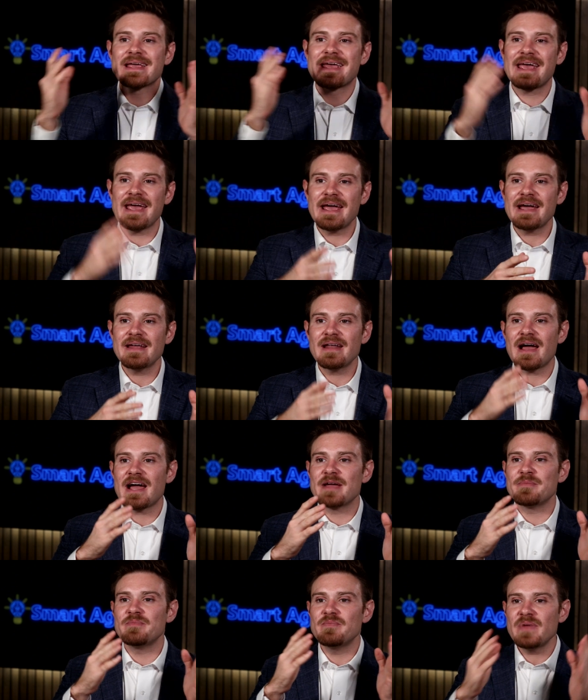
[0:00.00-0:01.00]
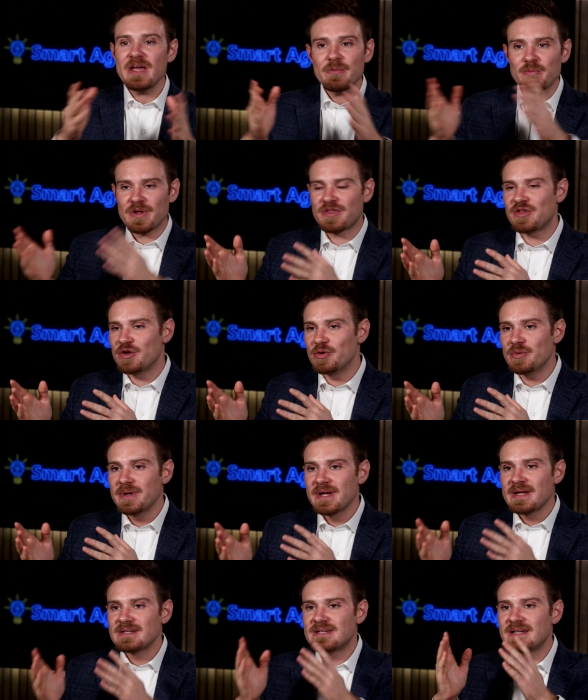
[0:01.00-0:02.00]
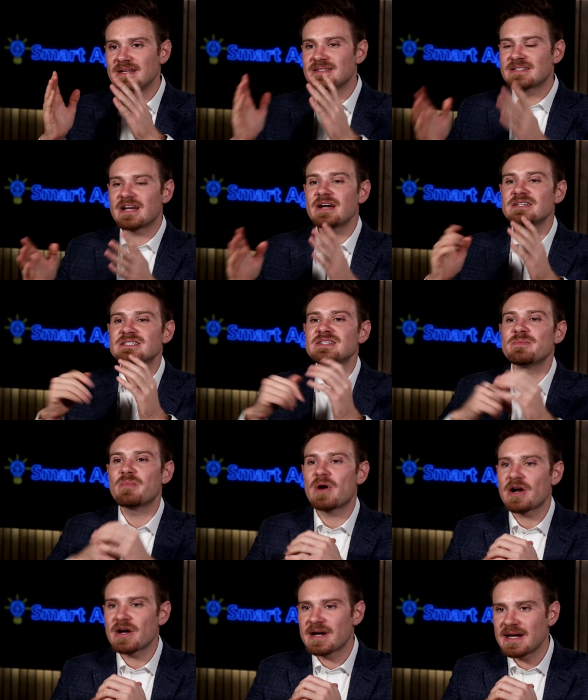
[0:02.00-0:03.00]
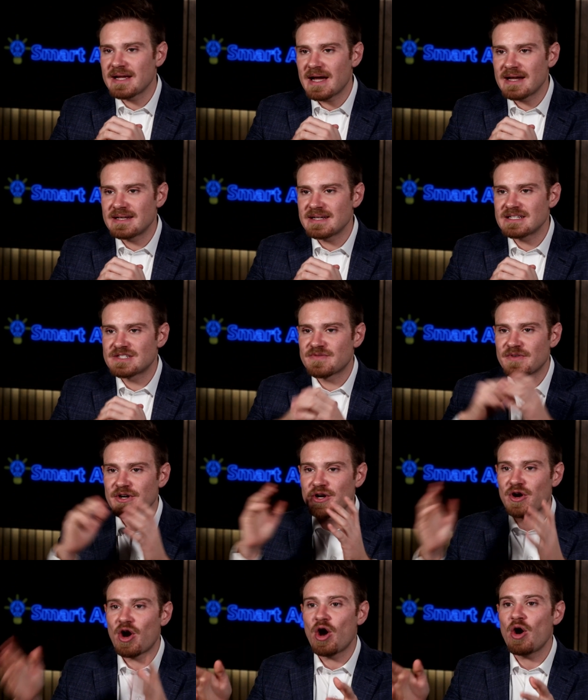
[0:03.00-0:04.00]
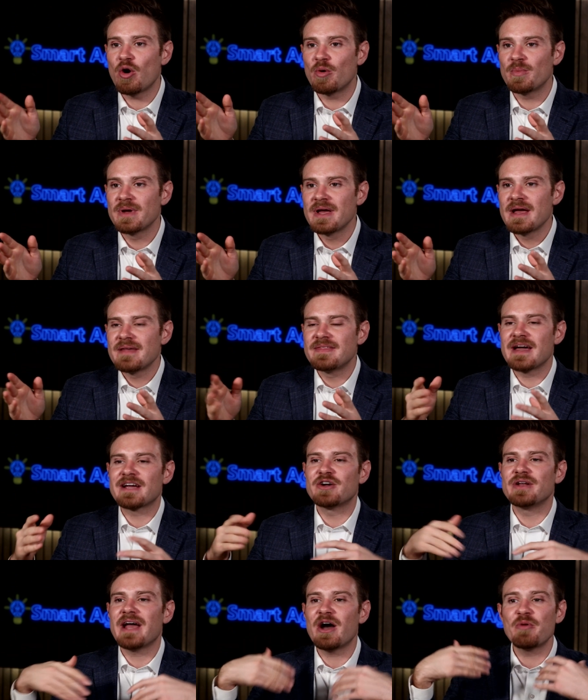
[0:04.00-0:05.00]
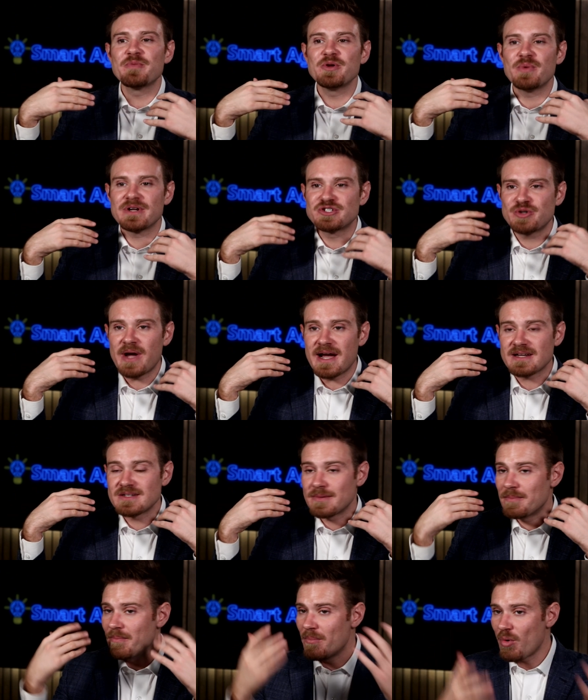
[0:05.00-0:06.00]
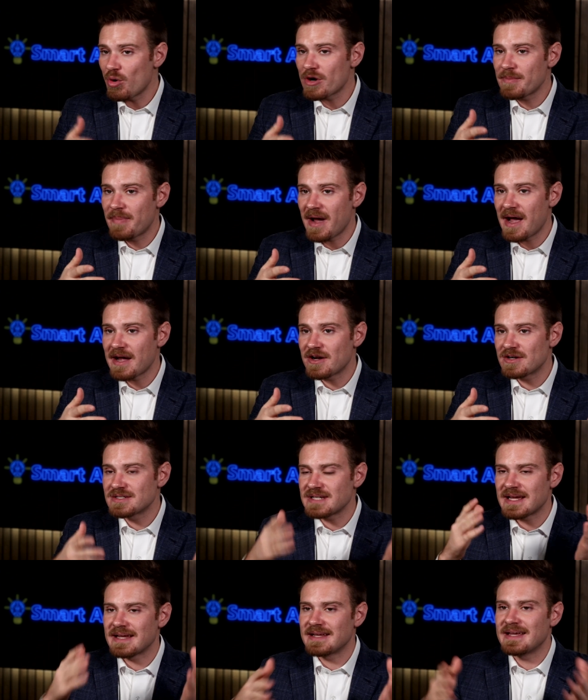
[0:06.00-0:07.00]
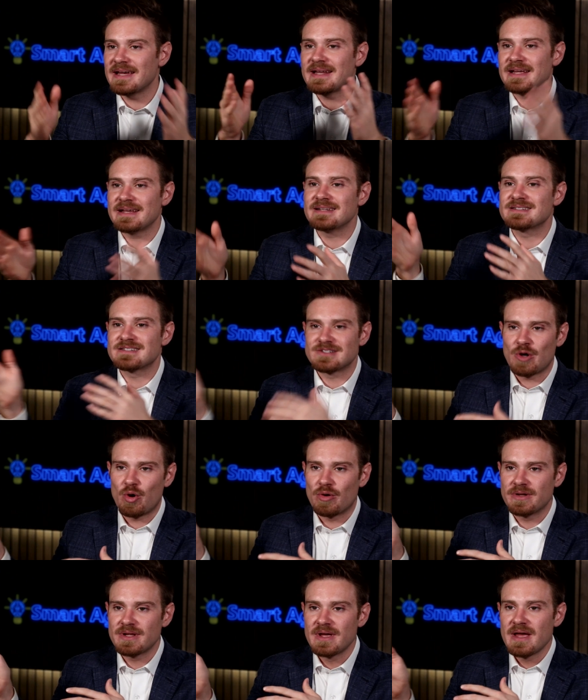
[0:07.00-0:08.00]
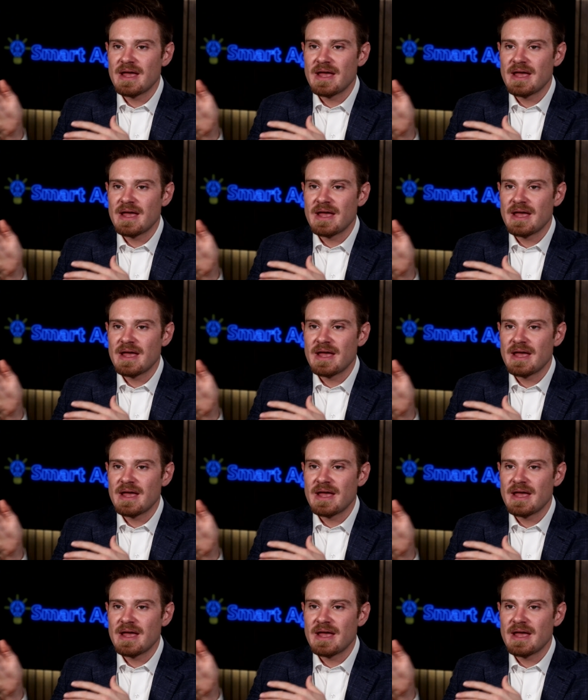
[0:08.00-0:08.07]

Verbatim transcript: can I meet with you to discuss some marketing ideas for your home that could help you attract more buyers and get it sold.